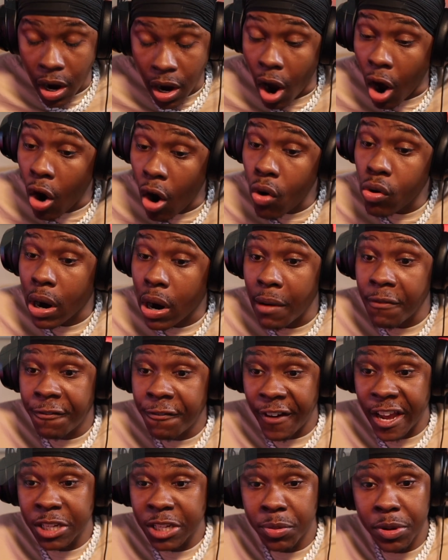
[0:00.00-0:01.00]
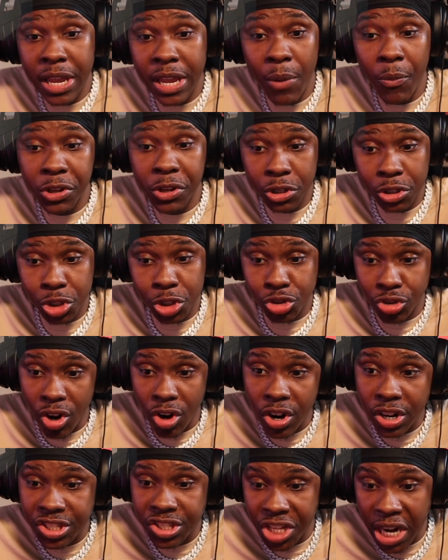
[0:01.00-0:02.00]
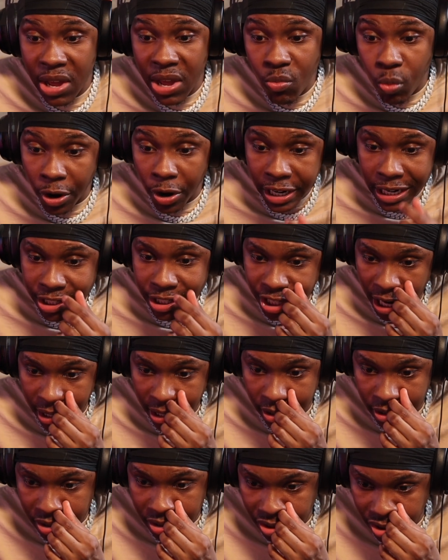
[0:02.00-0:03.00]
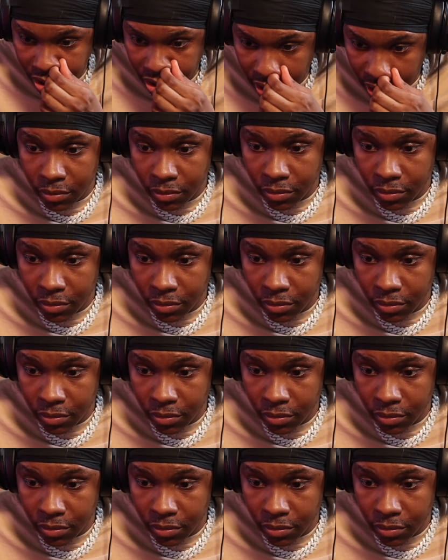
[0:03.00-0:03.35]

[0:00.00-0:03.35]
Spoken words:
Oh, come face me again when you're stronger. So they want the challenge.